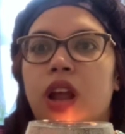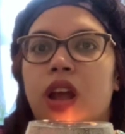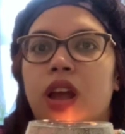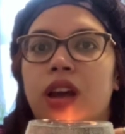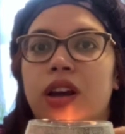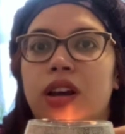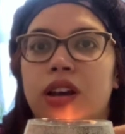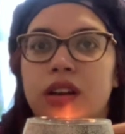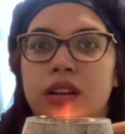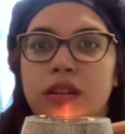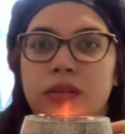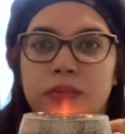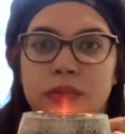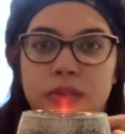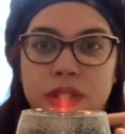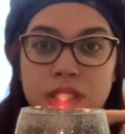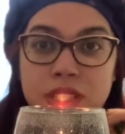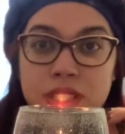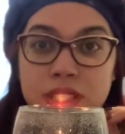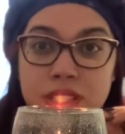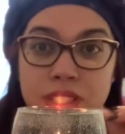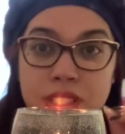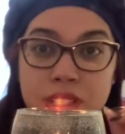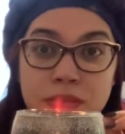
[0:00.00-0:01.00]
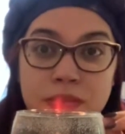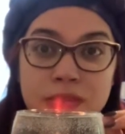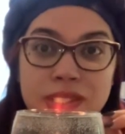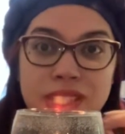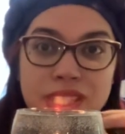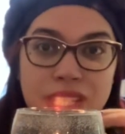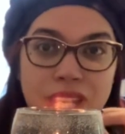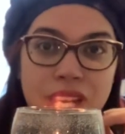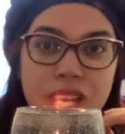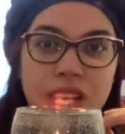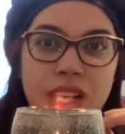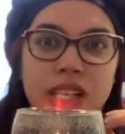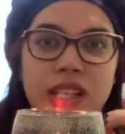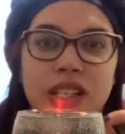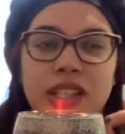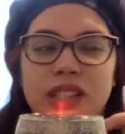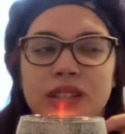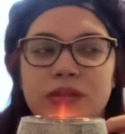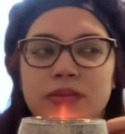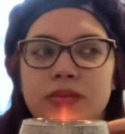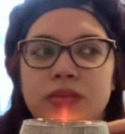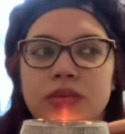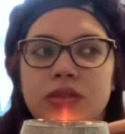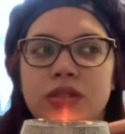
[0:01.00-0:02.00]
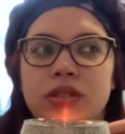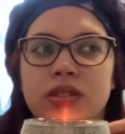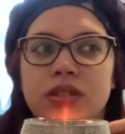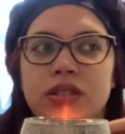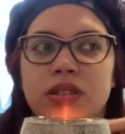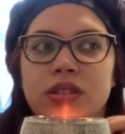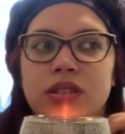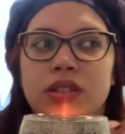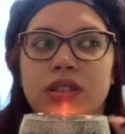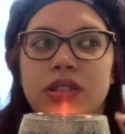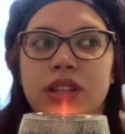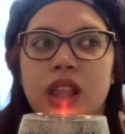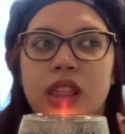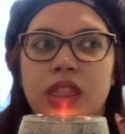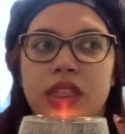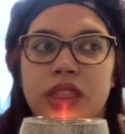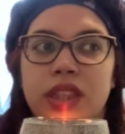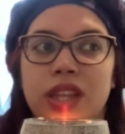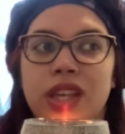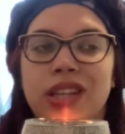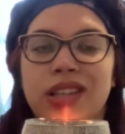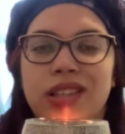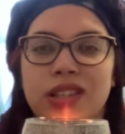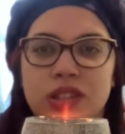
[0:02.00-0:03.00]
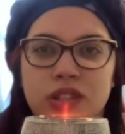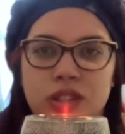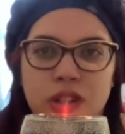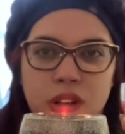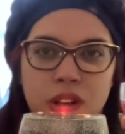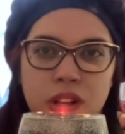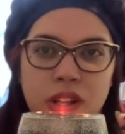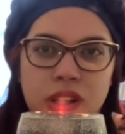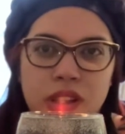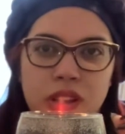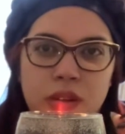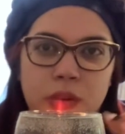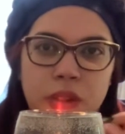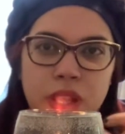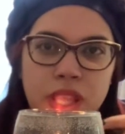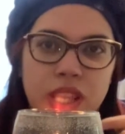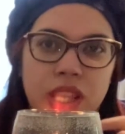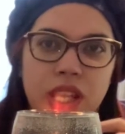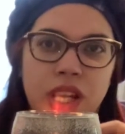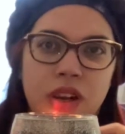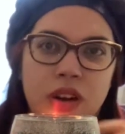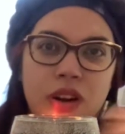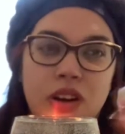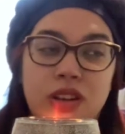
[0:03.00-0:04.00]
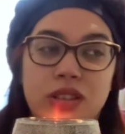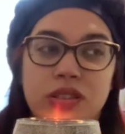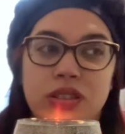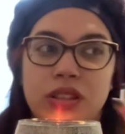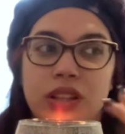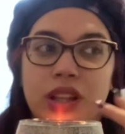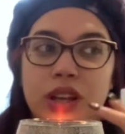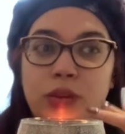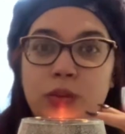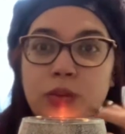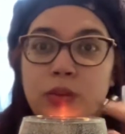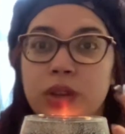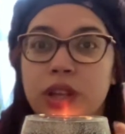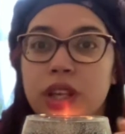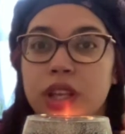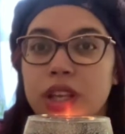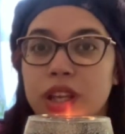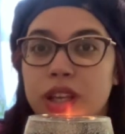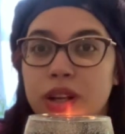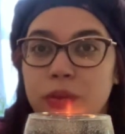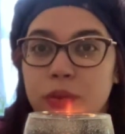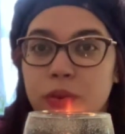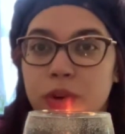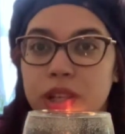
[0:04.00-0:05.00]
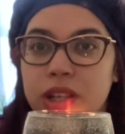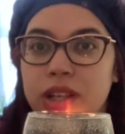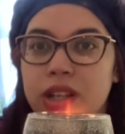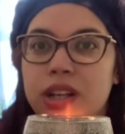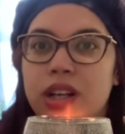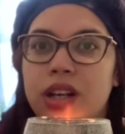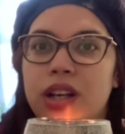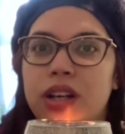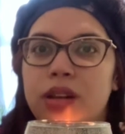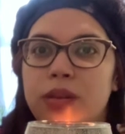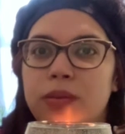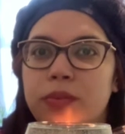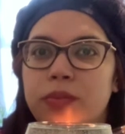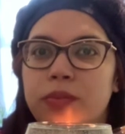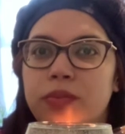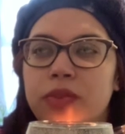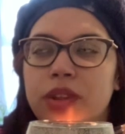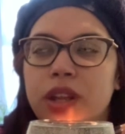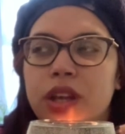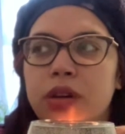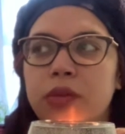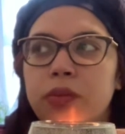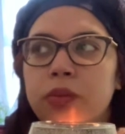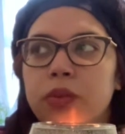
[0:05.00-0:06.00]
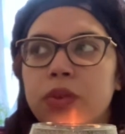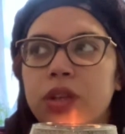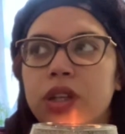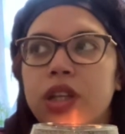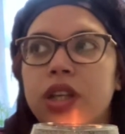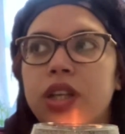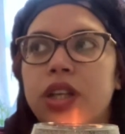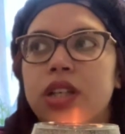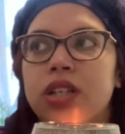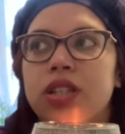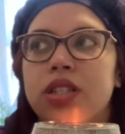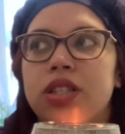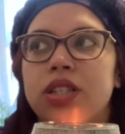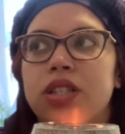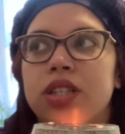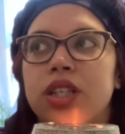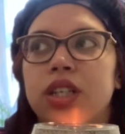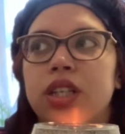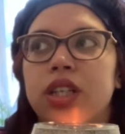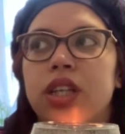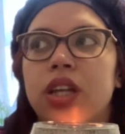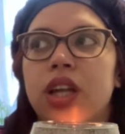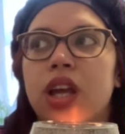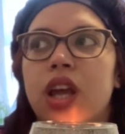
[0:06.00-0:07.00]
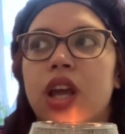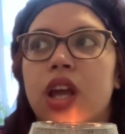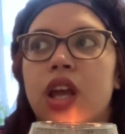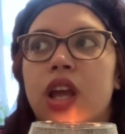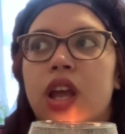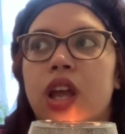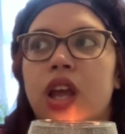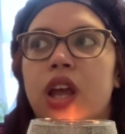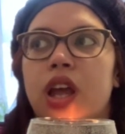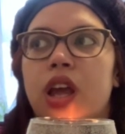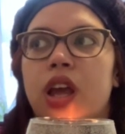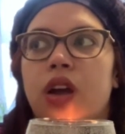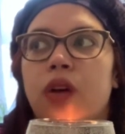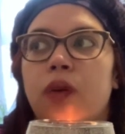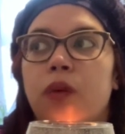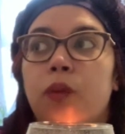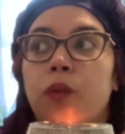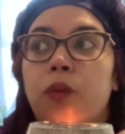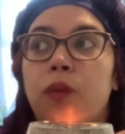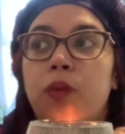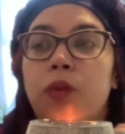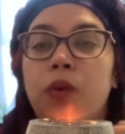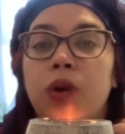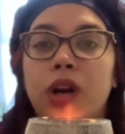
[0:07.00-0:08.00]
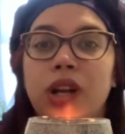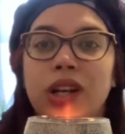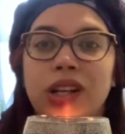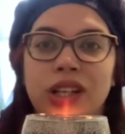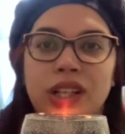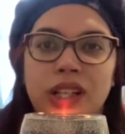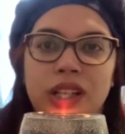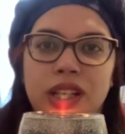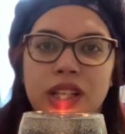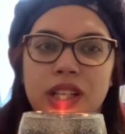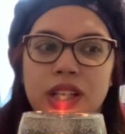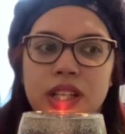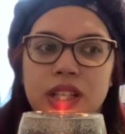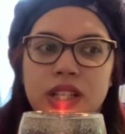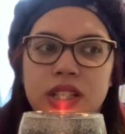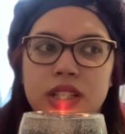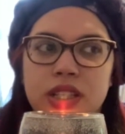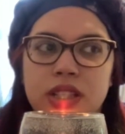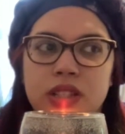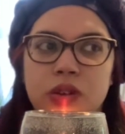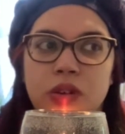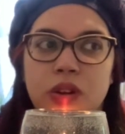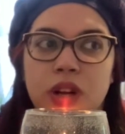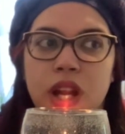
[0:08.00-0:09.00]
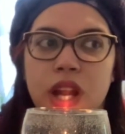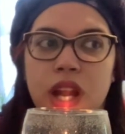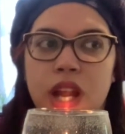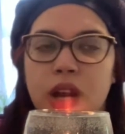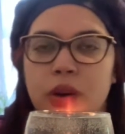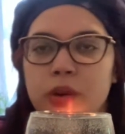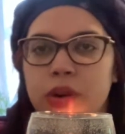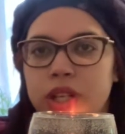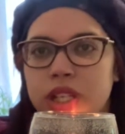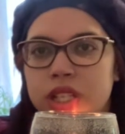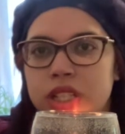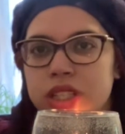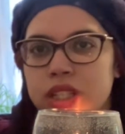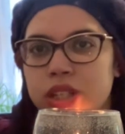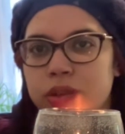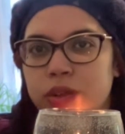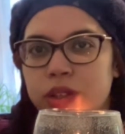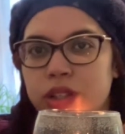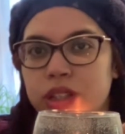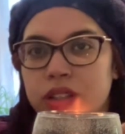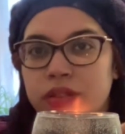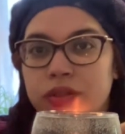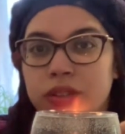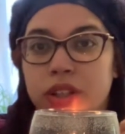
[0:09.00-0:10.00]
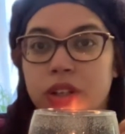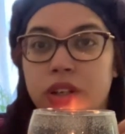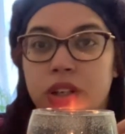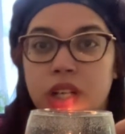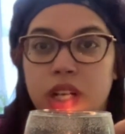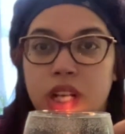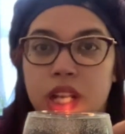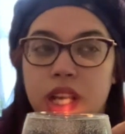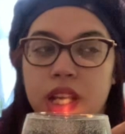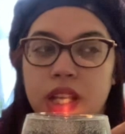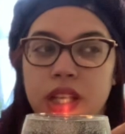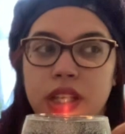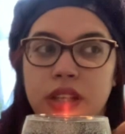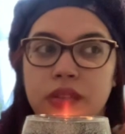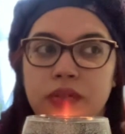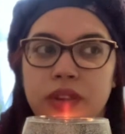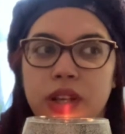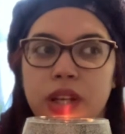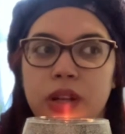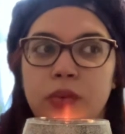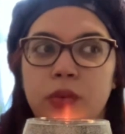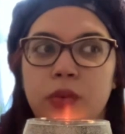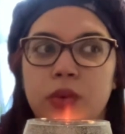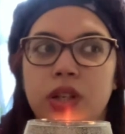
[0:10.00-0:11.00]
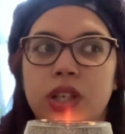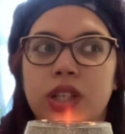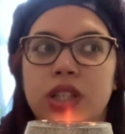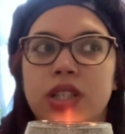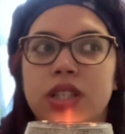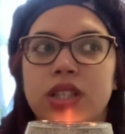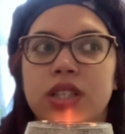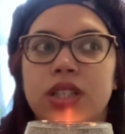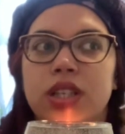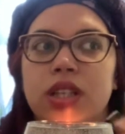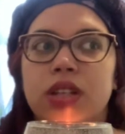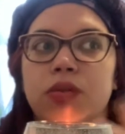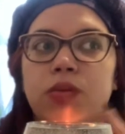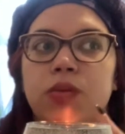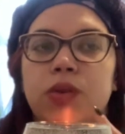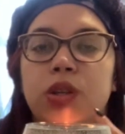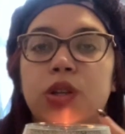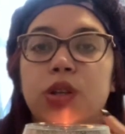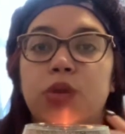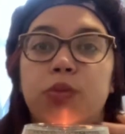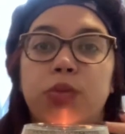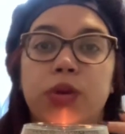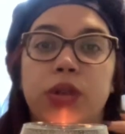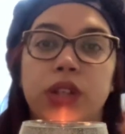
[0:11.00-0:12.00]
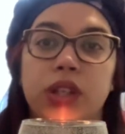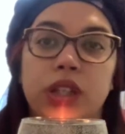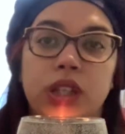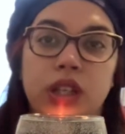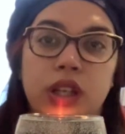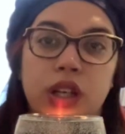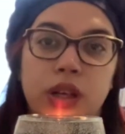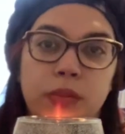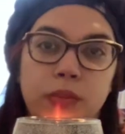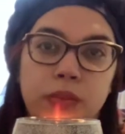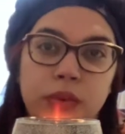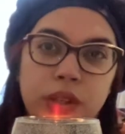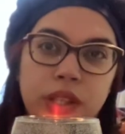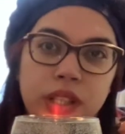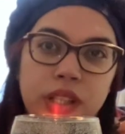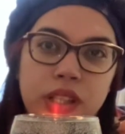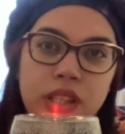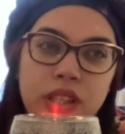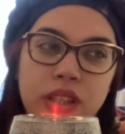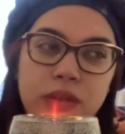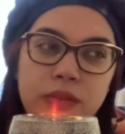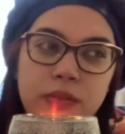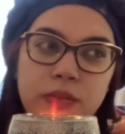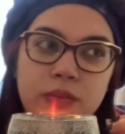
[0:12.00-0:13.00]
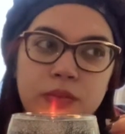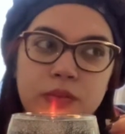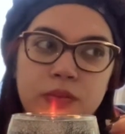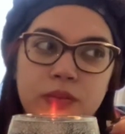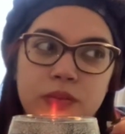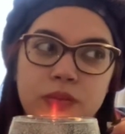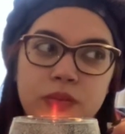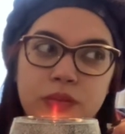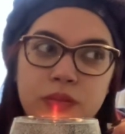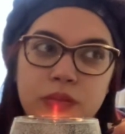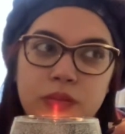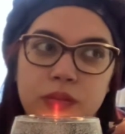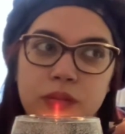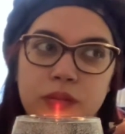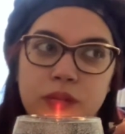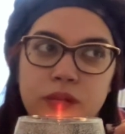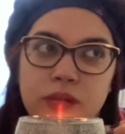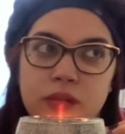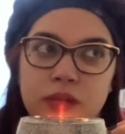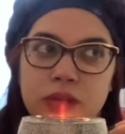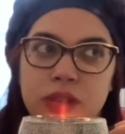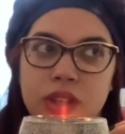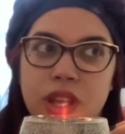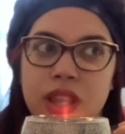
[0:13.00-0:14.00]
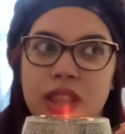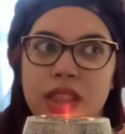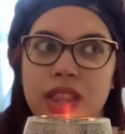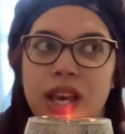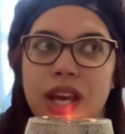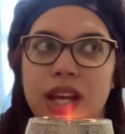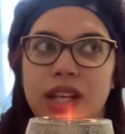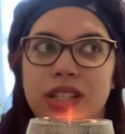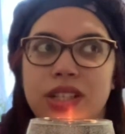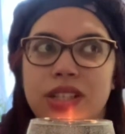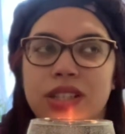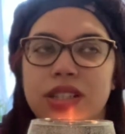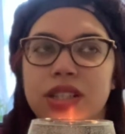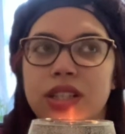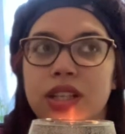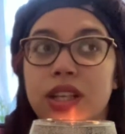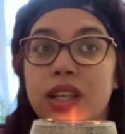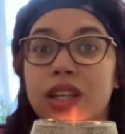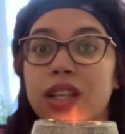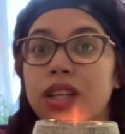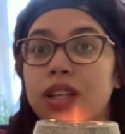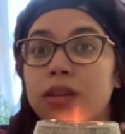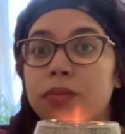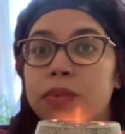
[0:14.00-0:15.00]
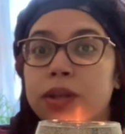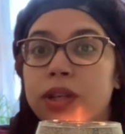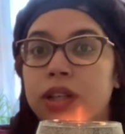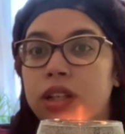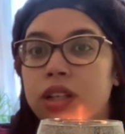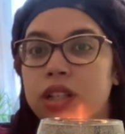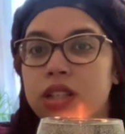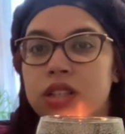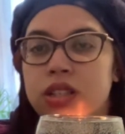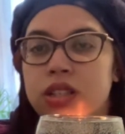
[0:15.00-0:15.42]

Uh, but sometimes things are the way they are so that we can wake up and we can see what it is or how it is that we're living our life and what it is that we are putting up with that is keeping us